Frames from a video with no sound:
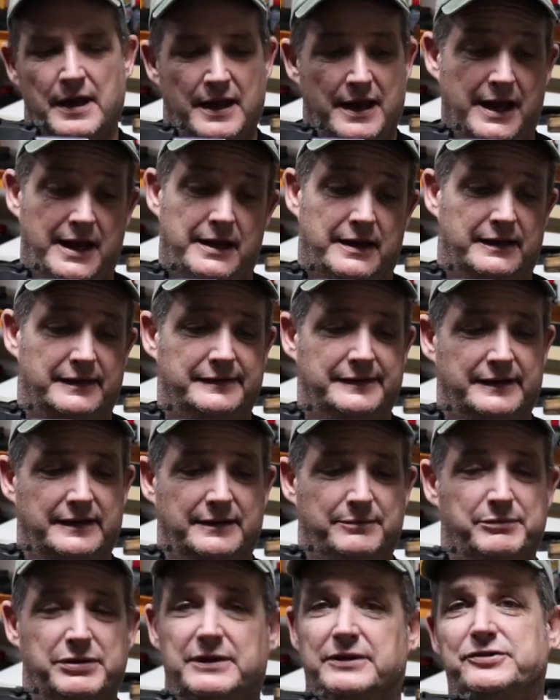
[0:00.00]
Hey,
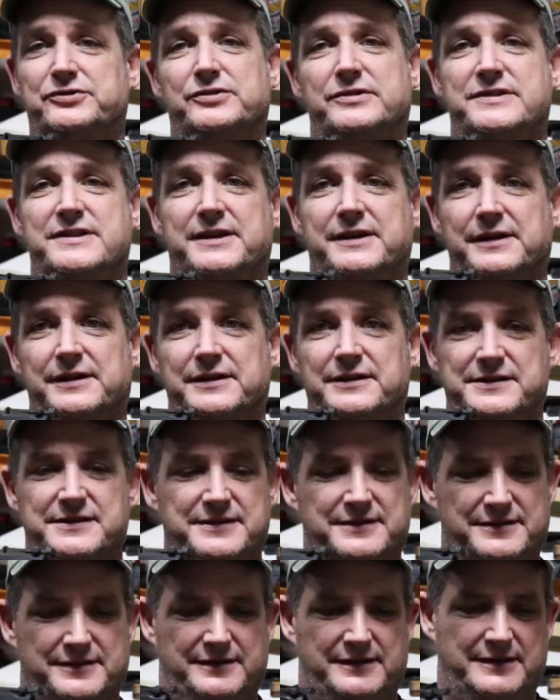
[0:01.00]
it builds your
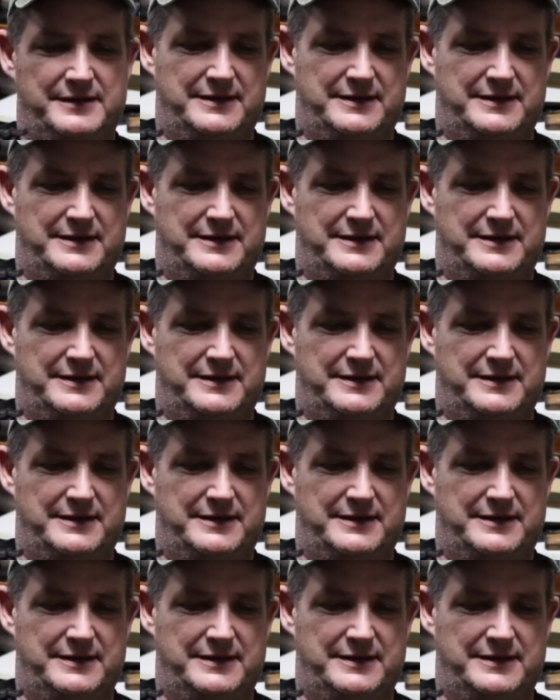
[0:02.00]
skills.